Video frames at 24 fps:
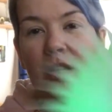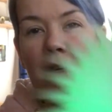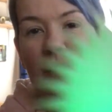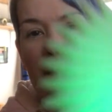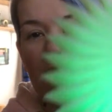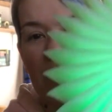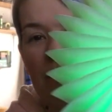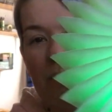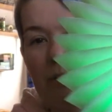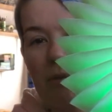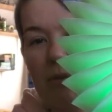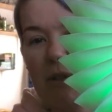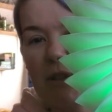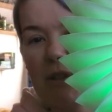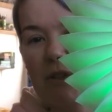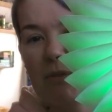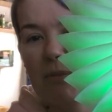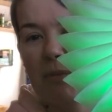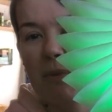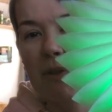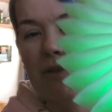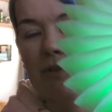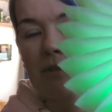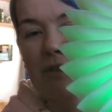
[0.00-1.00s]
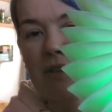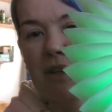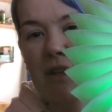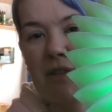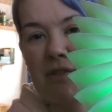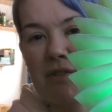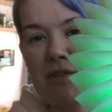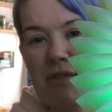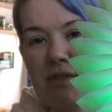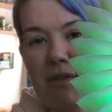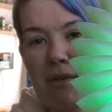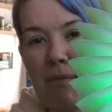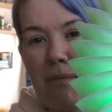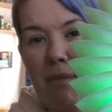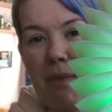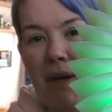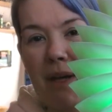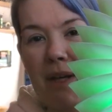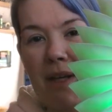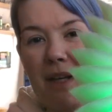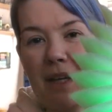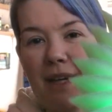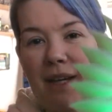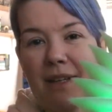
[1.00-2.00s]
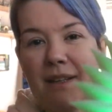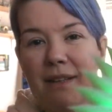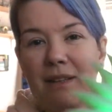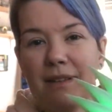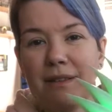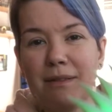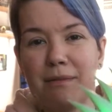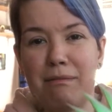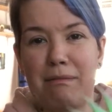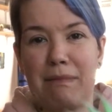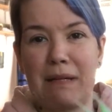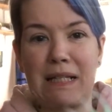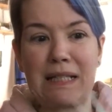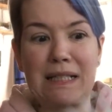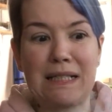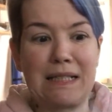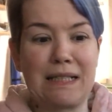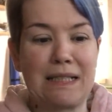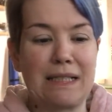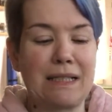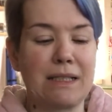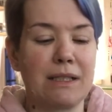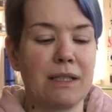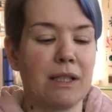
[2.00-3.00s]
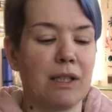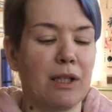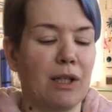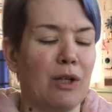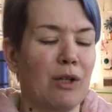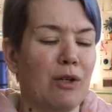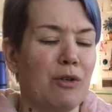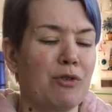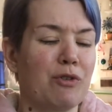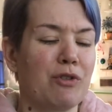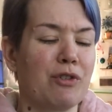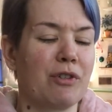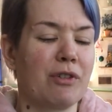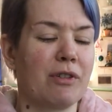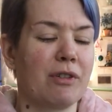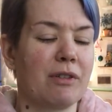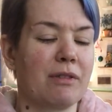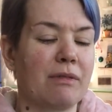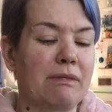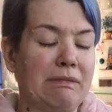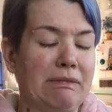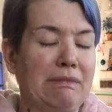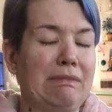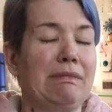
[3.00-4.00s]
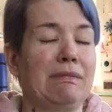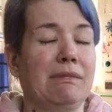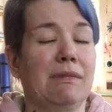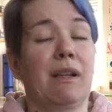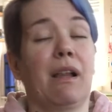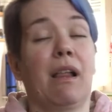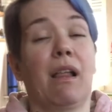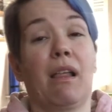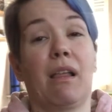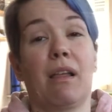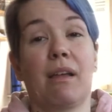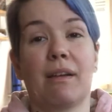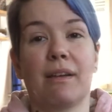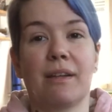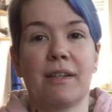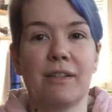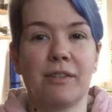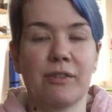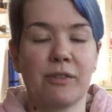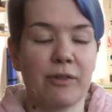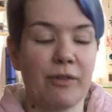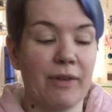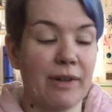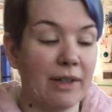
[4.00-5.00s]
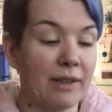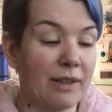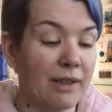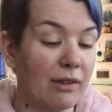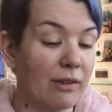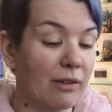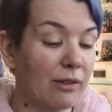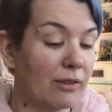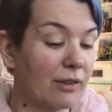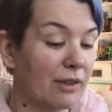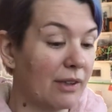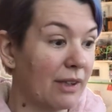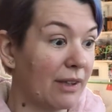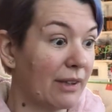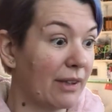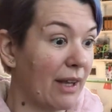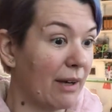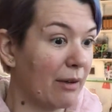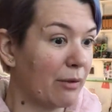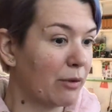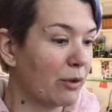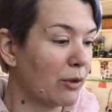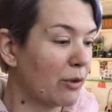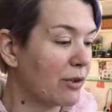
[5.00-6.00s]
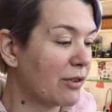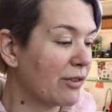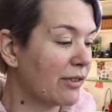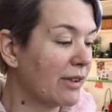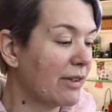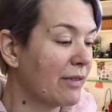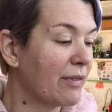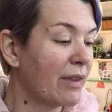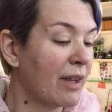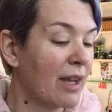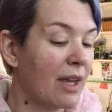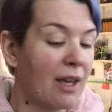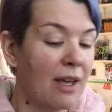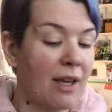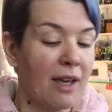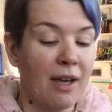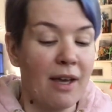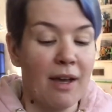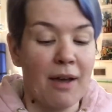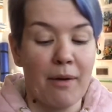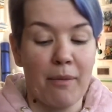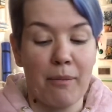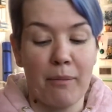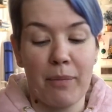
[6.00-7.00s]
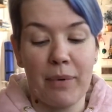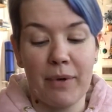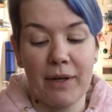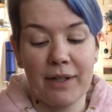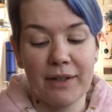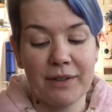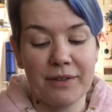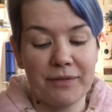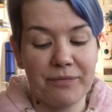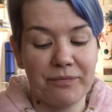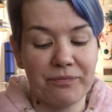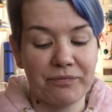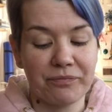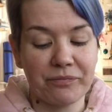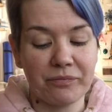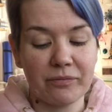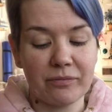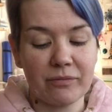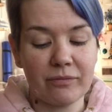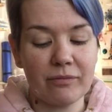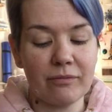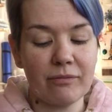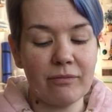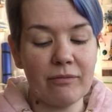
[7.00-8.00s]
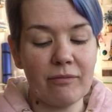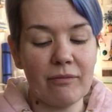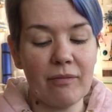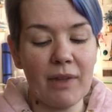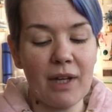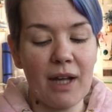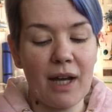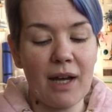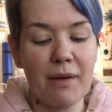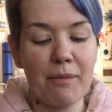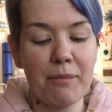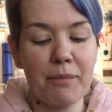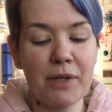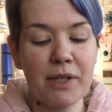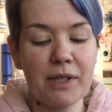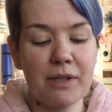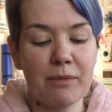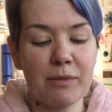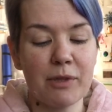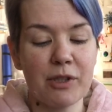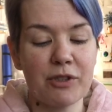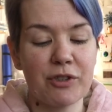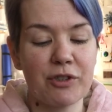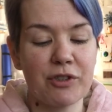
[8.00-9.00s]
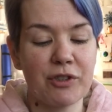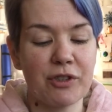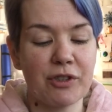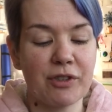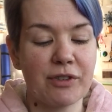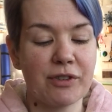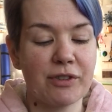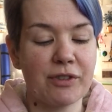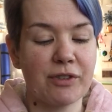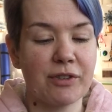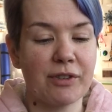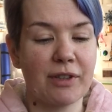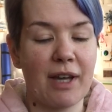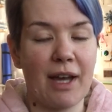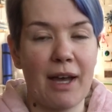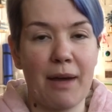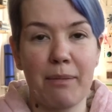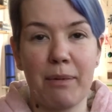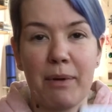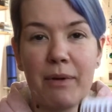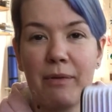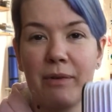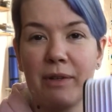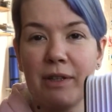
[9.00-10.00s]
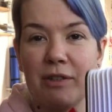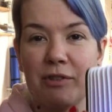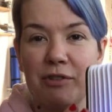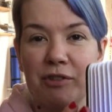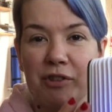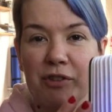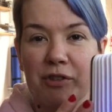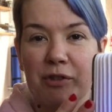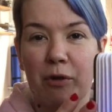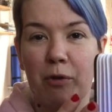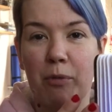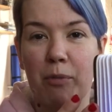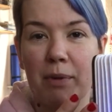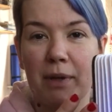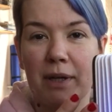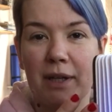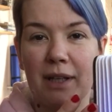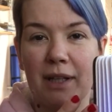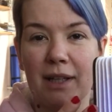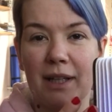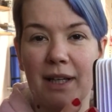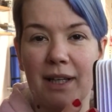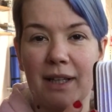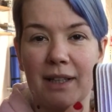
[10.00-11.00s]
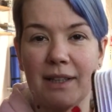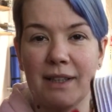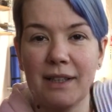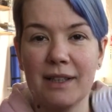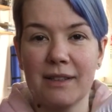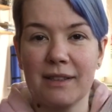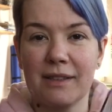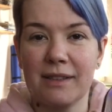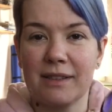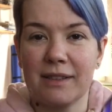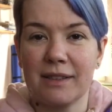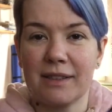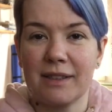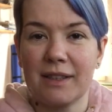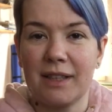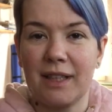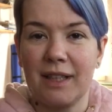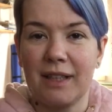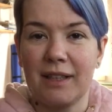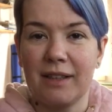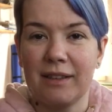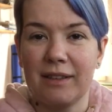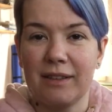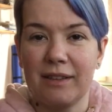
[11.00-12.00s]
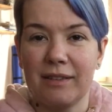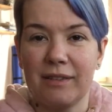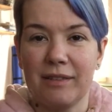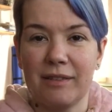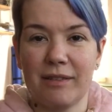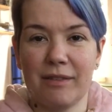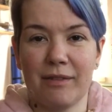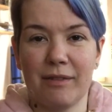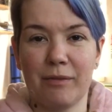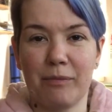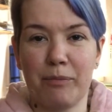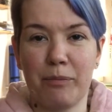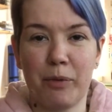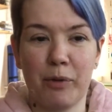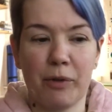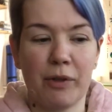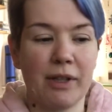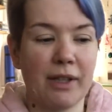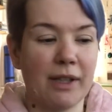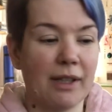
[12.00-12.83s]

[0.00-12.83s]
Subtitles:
do this, because there's a magnetic closure. It's quite noisy, But I'm pretty much just happy with just opening like this and putting